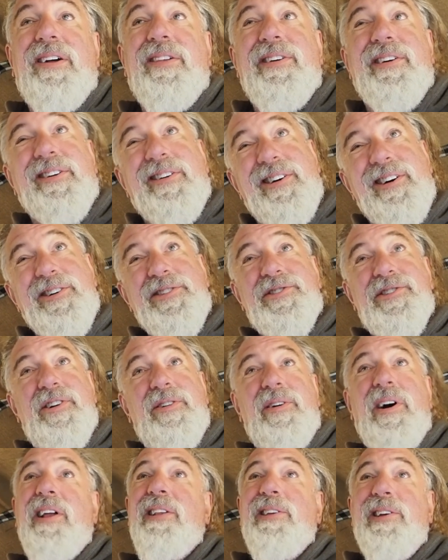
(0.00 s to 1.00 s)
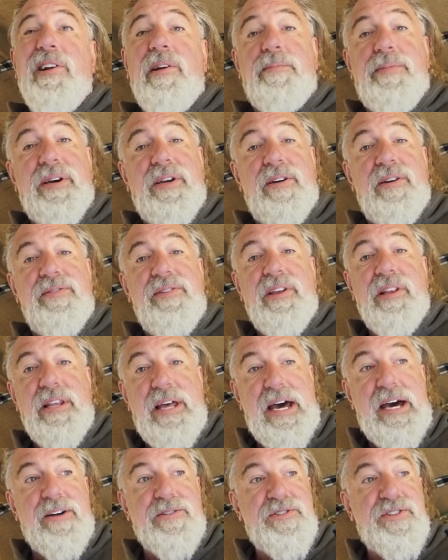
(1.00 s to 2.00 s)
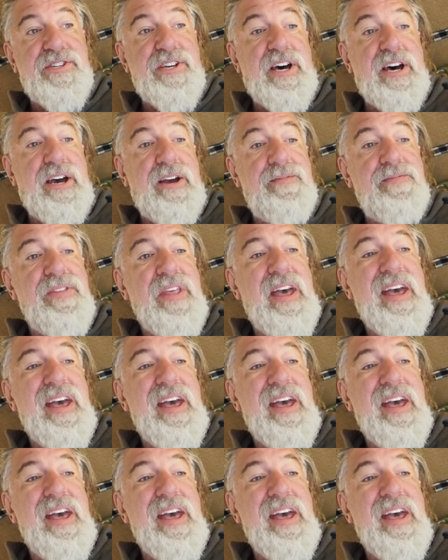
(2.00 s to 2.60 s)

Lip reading: They're also a little bit on the loud side.